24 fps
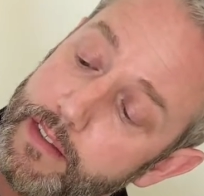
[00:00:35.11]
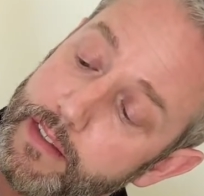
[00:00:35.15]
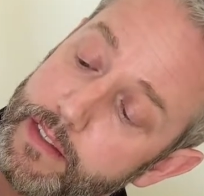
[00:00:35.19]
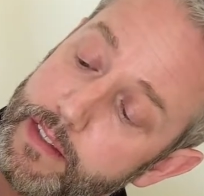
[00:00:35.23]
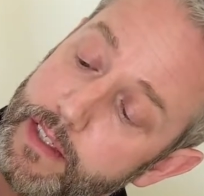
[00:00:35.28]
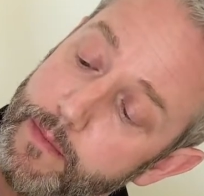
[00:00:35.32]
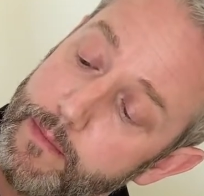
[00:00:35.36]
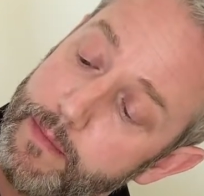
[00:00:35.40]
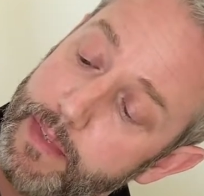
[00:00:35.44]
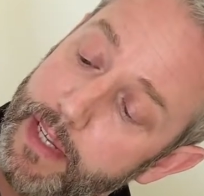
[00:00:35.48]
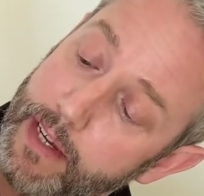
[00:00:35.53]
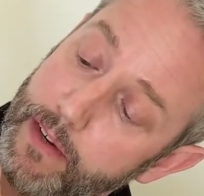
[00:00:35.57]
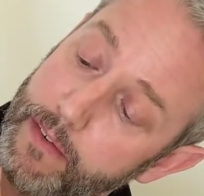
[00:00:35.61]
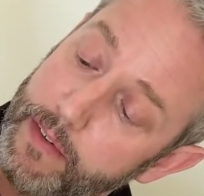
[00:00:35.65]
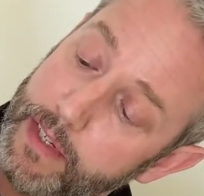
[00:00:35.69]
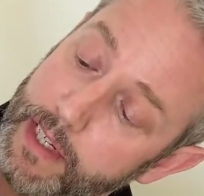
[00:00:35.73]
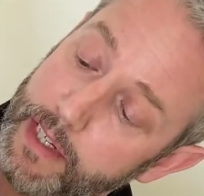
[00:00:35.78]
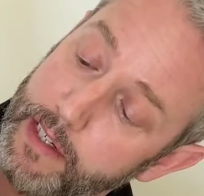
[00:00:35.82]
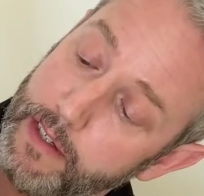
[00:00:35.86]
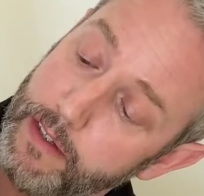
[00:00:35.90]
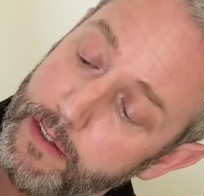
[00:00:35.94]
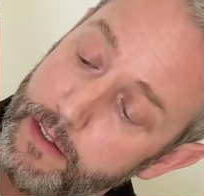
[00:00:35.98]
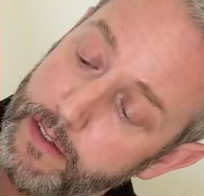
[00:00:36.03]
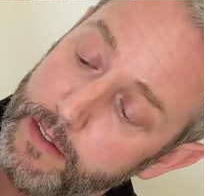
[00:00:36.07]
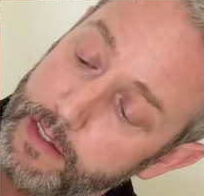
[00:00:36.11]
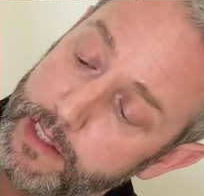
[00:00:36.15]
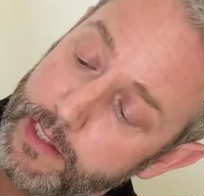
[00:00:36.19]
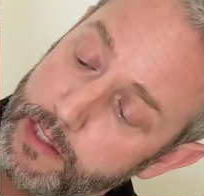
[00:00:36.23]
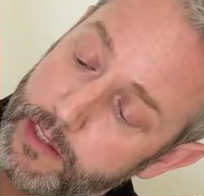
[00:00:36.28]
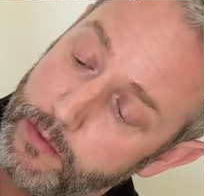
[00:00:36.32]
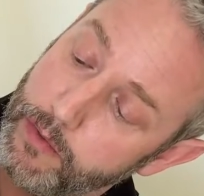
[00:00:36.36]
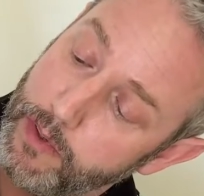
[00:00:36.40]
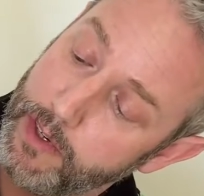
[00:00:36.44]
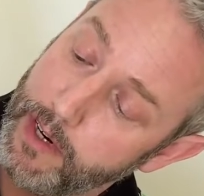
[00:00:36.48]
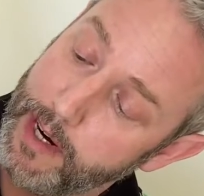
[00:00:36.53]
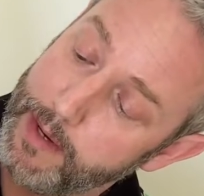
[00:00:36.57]
come down here, this
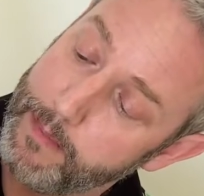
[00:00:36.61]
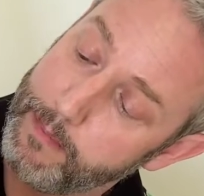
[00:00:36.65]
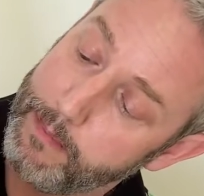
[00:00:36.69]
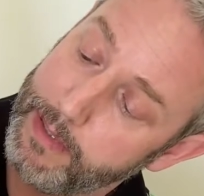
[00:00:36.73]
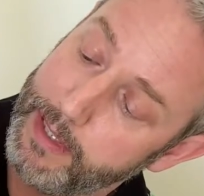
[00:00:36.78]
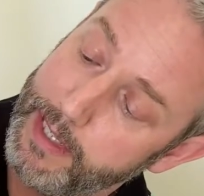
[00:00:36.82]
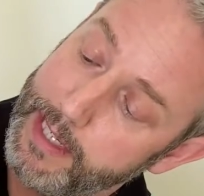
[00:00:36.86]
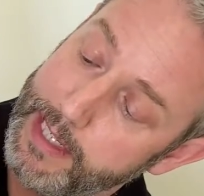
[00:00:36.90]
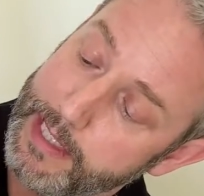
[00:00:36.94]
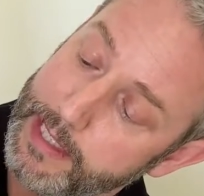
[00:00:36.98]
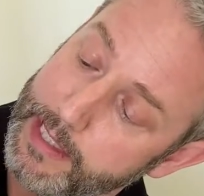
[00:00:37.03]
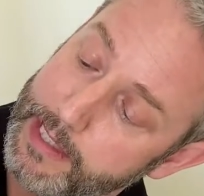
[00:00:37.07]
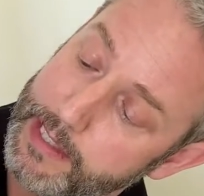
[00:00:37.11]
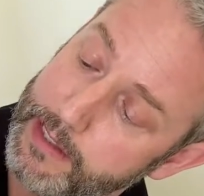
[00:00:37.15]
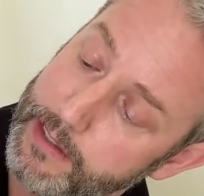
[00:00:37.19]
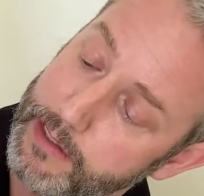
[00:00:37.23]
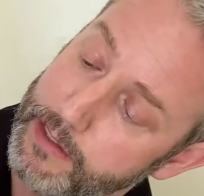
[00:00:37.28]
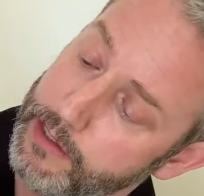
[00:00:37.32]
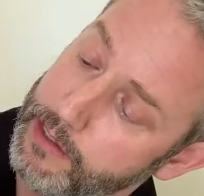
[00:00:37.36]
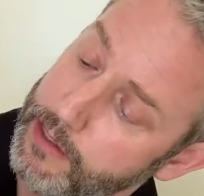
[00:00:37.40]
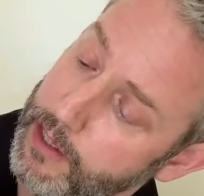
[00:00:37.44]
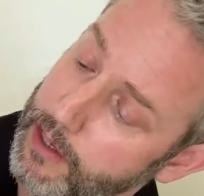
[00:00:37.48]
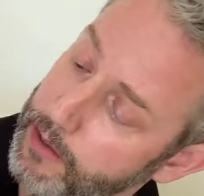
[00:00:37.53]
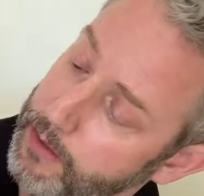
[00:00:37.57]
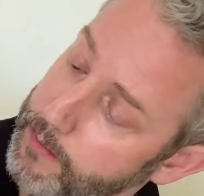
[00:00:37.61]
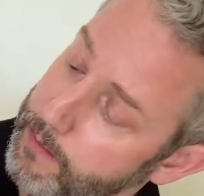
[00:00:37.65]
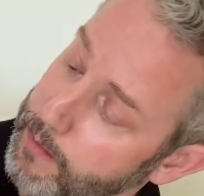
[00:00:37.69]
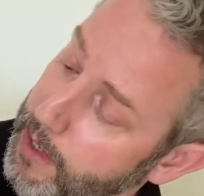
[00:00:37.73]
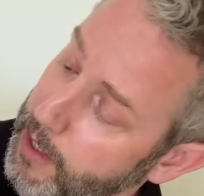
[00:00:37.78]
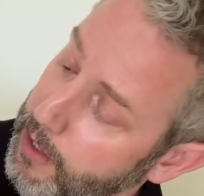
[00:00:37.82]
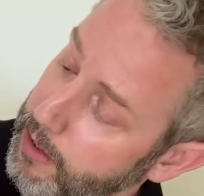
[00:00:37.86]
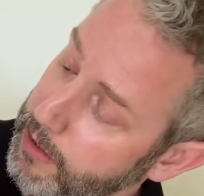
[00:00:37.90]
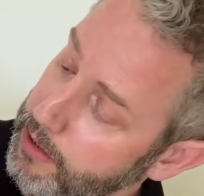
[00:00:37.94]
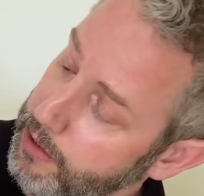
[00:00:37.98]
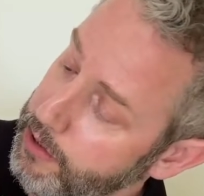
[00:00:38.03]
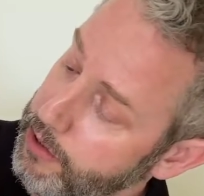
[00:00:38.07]
is where I'd place
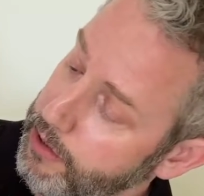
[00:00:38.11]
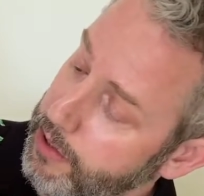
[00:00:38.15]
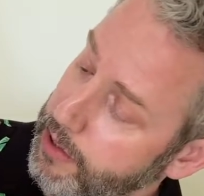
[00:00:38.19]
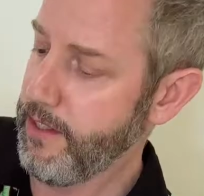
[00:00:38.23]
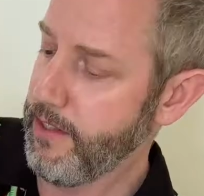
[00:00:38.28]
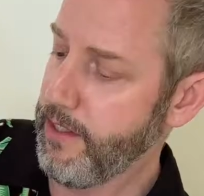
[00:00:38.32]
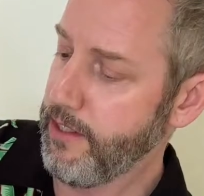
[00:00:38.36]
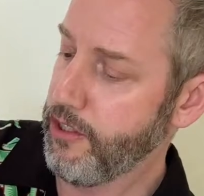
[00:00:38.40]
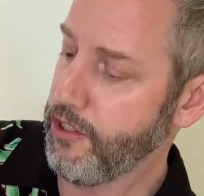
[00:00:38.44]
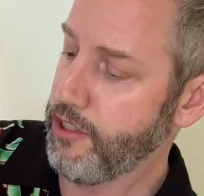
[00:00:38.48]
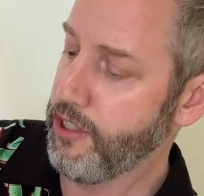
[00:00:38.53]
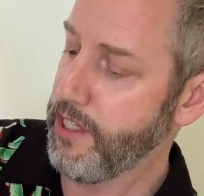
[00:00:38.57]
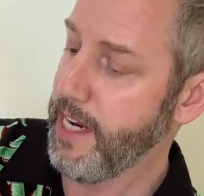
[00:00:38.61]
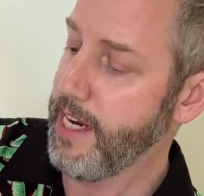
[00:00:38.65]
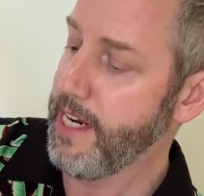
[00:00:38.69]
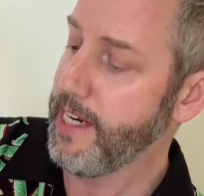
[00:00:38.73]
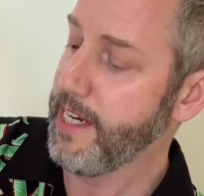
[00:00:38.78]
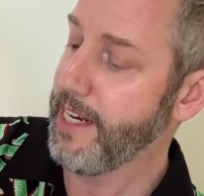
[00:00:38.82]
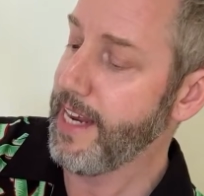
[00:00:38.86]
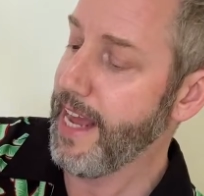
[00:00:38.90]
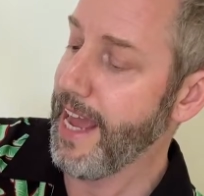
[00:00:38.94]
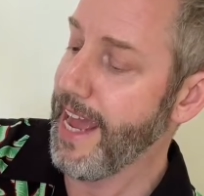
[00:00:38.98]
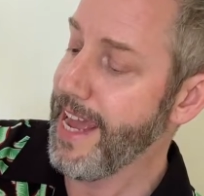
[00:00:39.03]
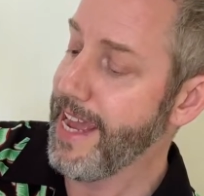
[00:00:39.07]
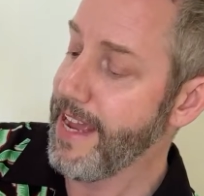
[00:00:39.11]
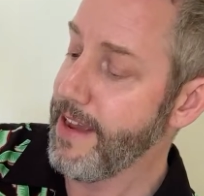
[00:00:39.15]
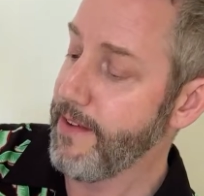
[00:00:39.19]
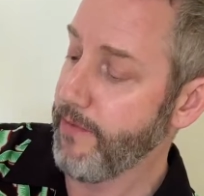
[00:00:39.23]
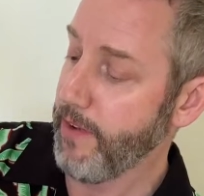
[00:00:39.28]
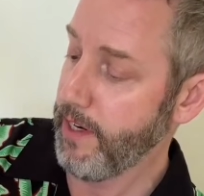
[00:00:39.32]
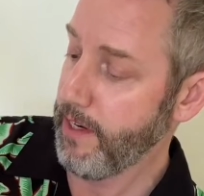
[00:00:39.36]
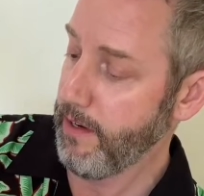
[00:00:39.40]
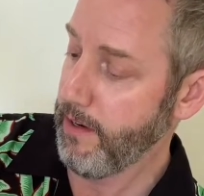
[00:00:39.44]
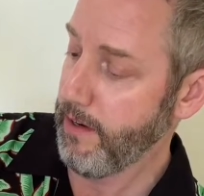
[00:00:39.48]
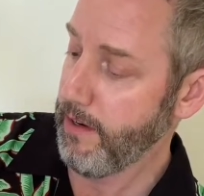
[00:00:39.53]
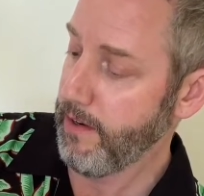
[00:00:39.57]
Saltmarsh, the Shaded
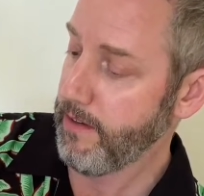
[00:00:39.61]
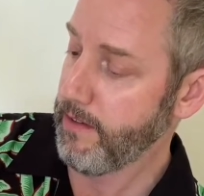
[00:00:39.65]
Haven.